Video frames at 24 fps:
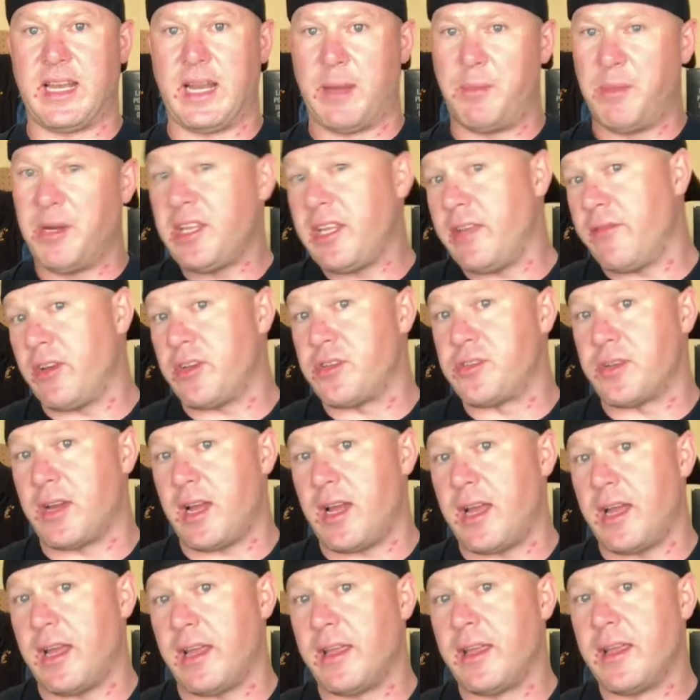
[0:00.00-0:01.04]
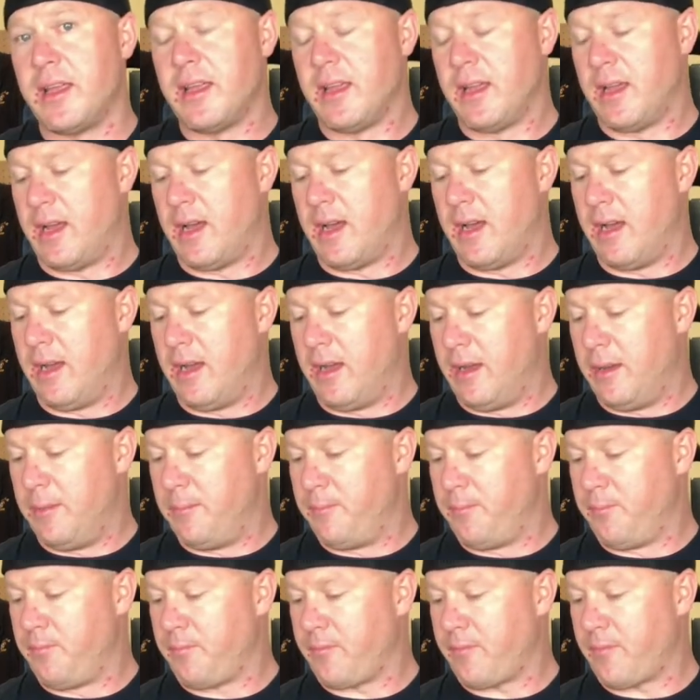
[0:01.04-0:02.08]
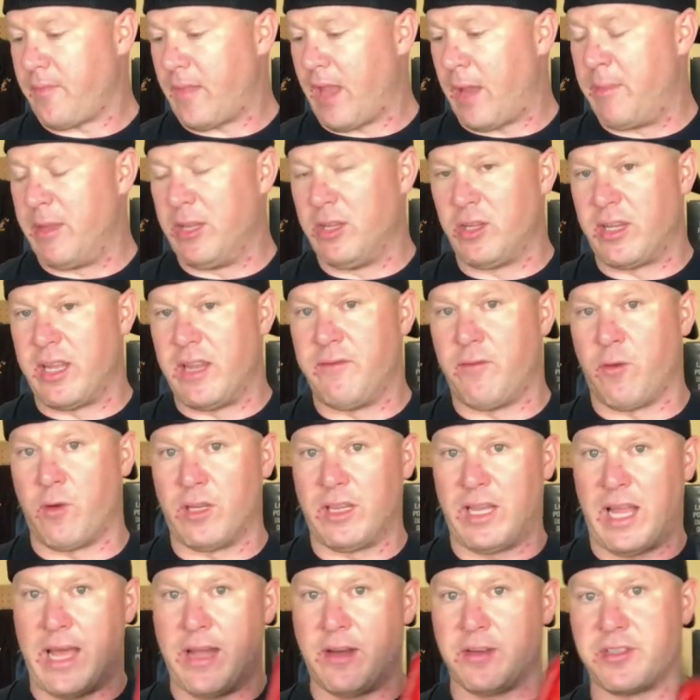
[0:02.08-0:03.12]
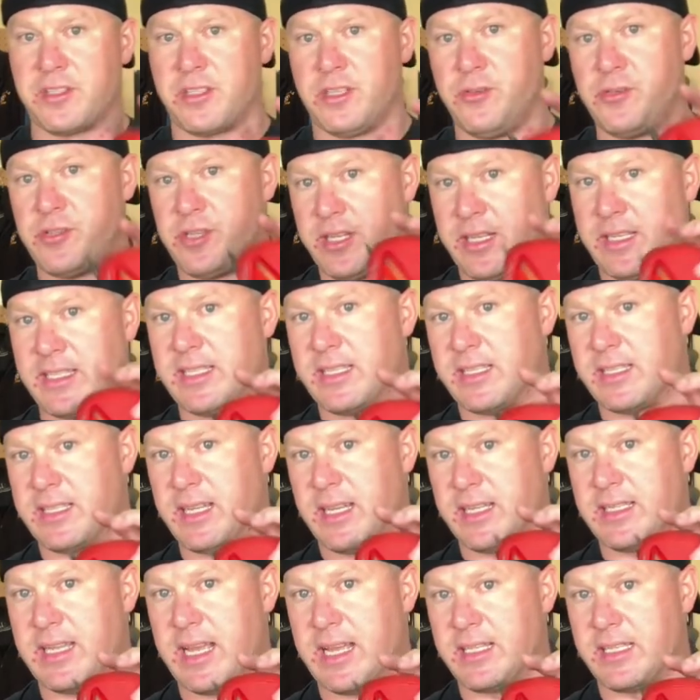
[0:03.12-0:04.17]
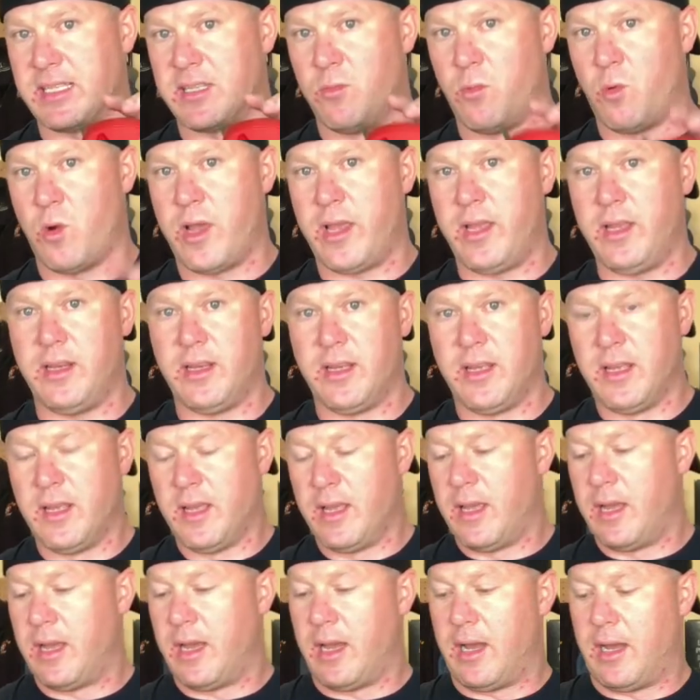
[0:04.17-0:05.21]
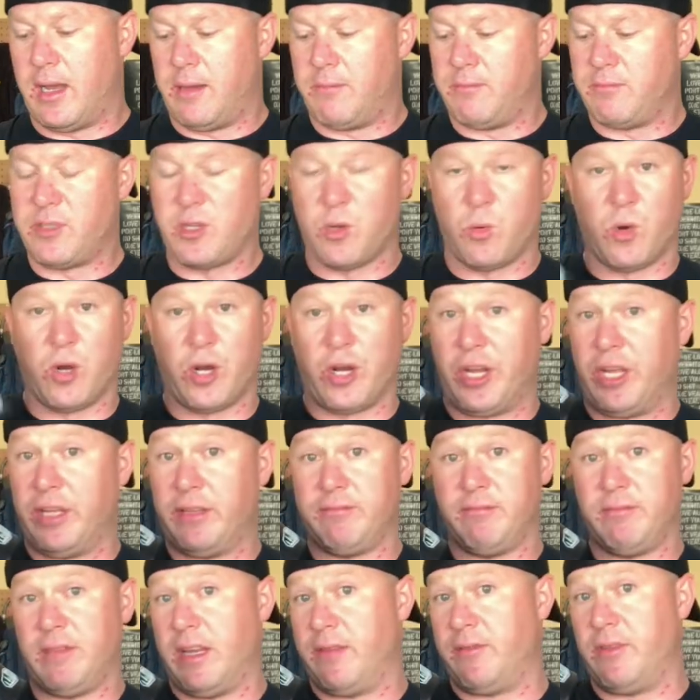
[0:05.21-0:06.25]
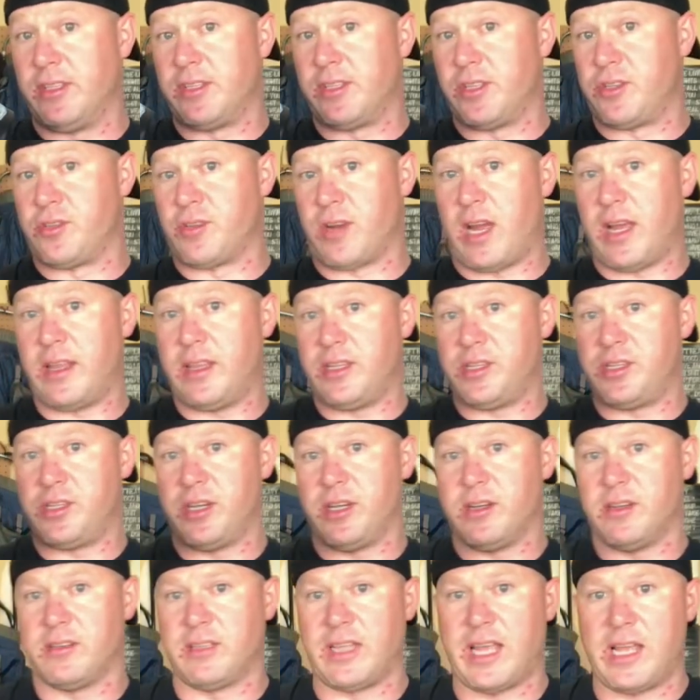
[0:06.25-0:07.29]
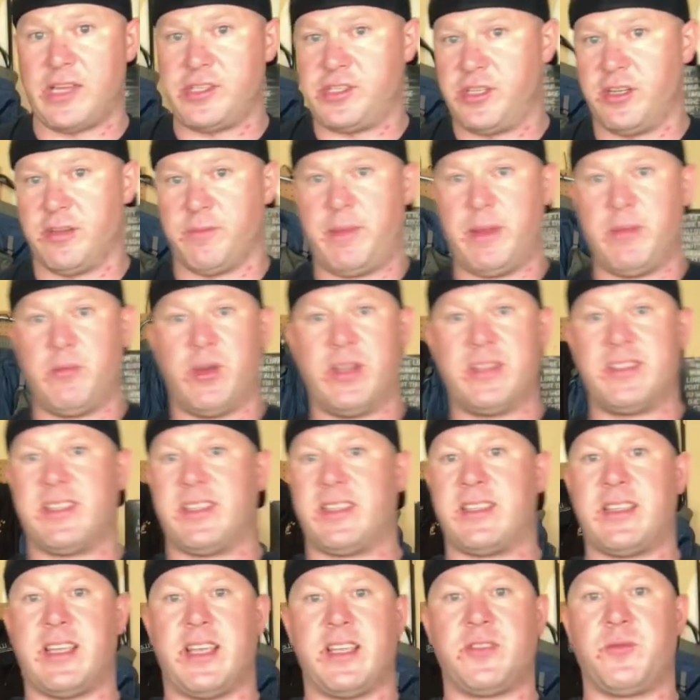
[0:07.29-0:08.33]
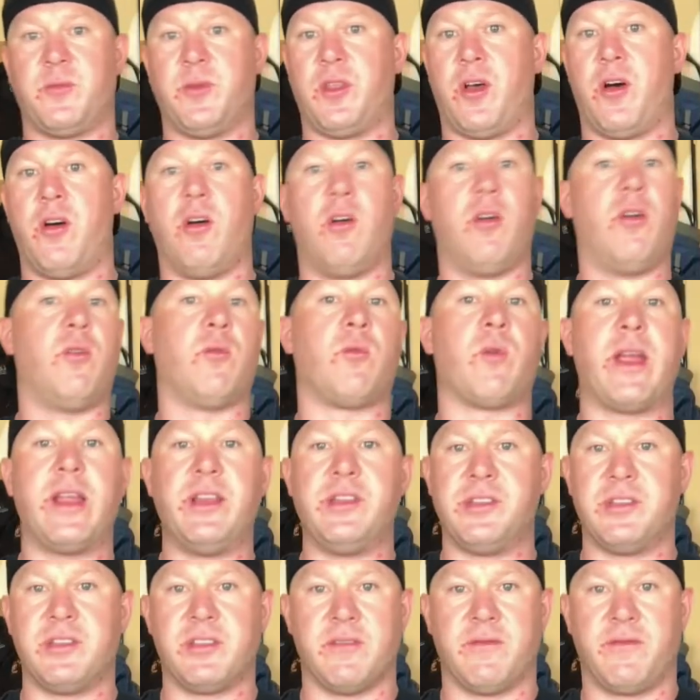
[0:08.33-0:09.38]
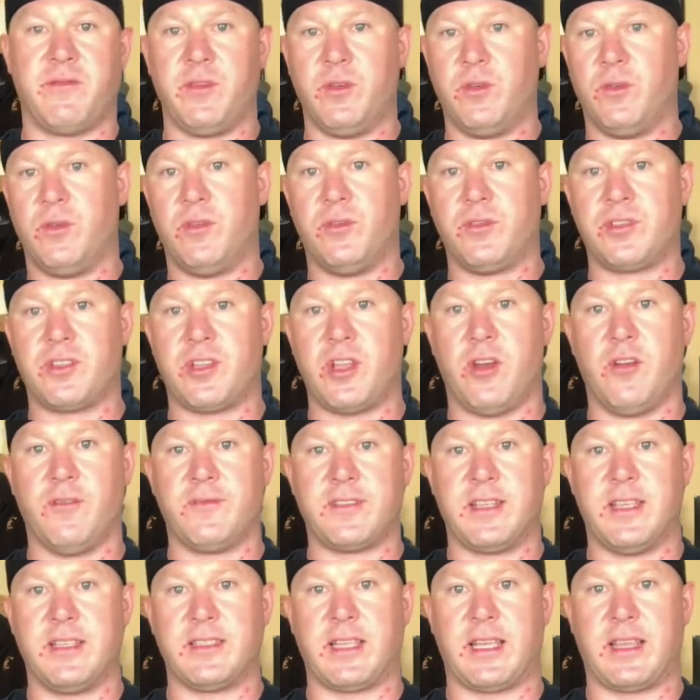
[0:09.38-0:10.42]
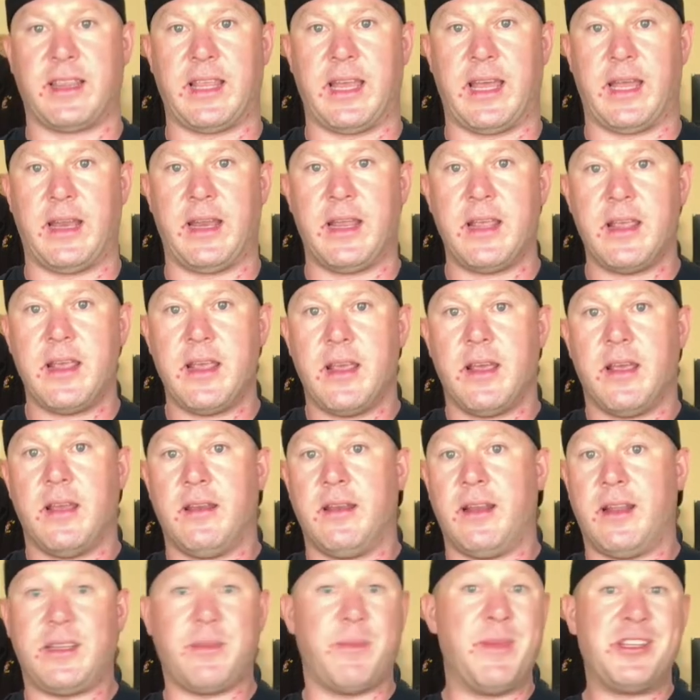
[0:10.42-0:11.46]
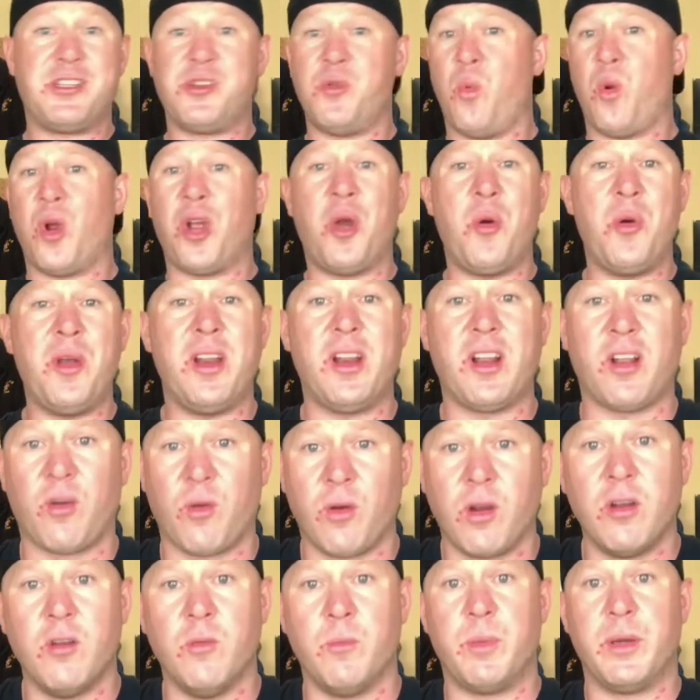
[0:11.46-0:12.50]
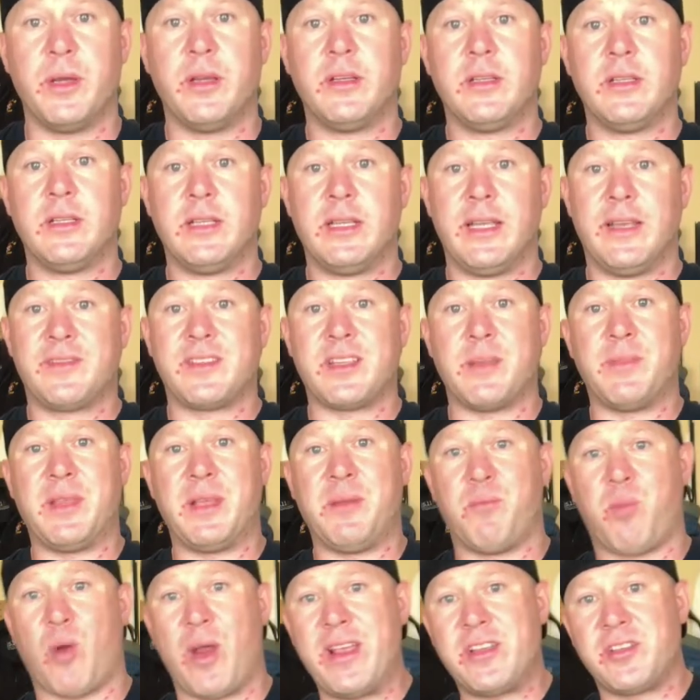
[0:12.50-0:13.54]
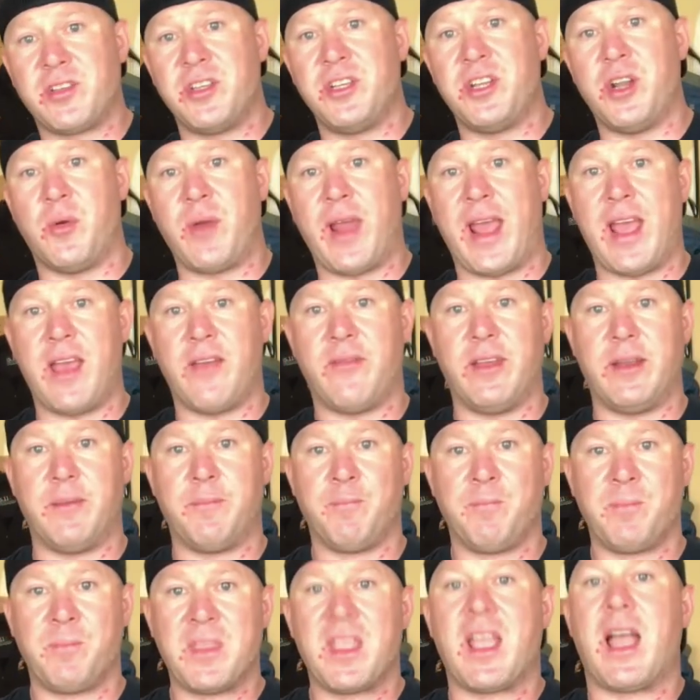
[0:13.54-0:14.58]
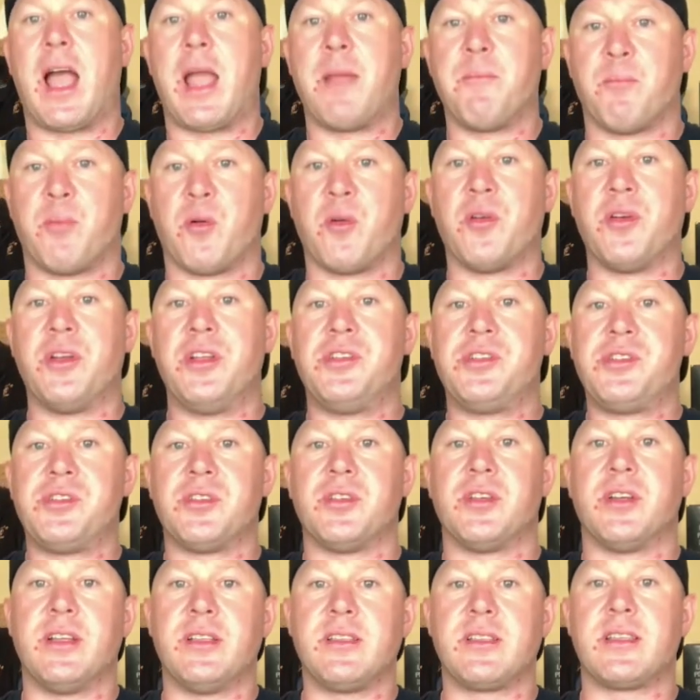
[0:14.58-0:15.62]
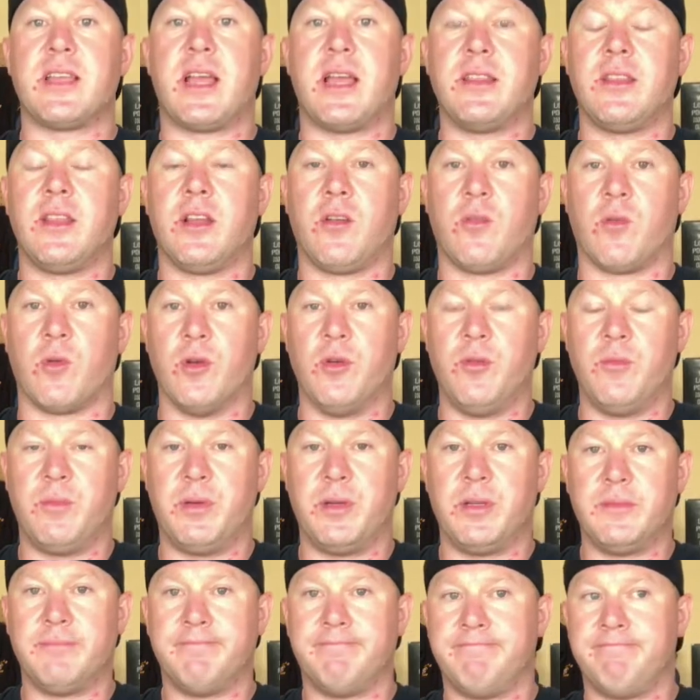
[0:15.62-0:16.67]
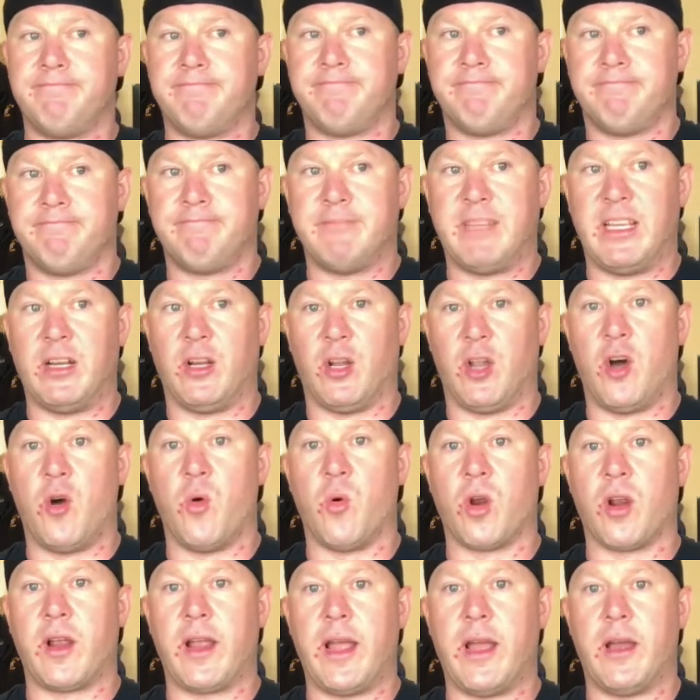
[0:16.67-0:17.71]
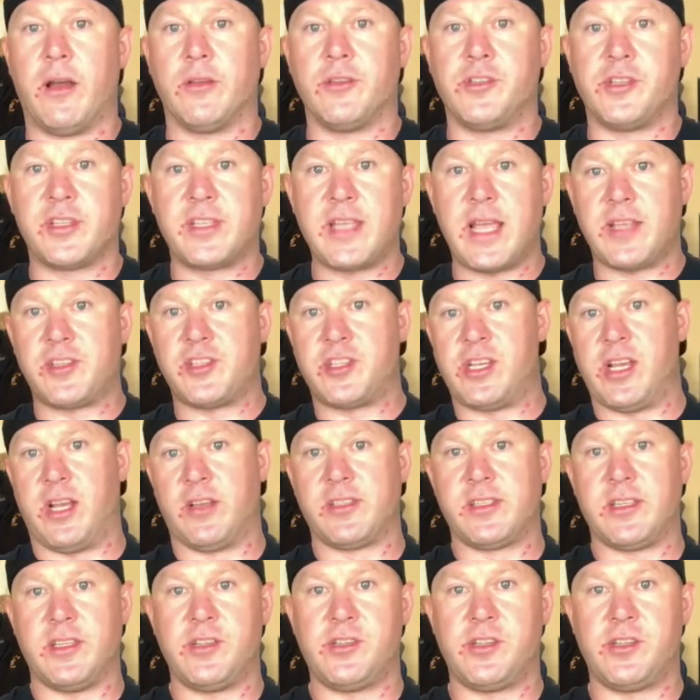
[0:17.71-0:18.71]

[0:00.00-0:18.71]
I'm going to give it a try. I've been looking for a lighter solution because this does add some weight. So we're going to give this a try this year. Last year people had success with all ranges of fuel, stoves, things like that. Not to mention we're going in a group. If something breaks or you don't have it, I'm pretty sure inside the group it'll all work out. Just ask Chelsea.